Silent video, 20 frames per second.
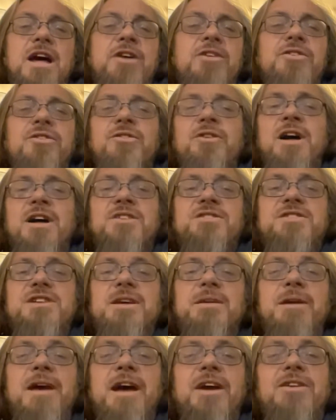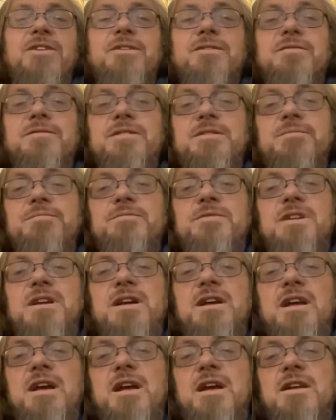How do you not stay active?
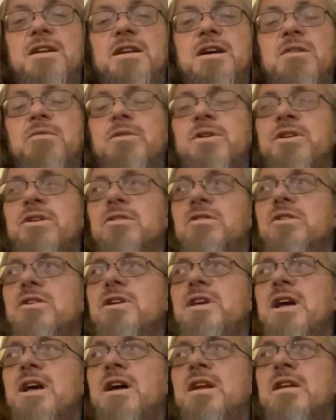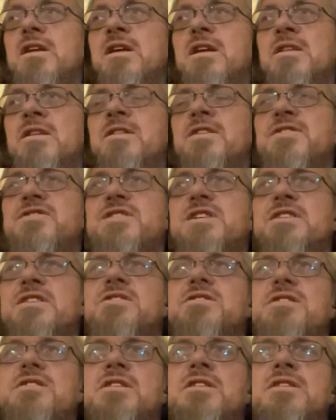Now, when you look at it in the
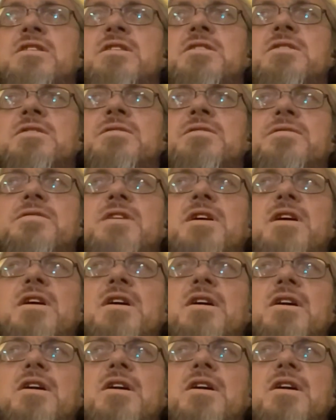sense of,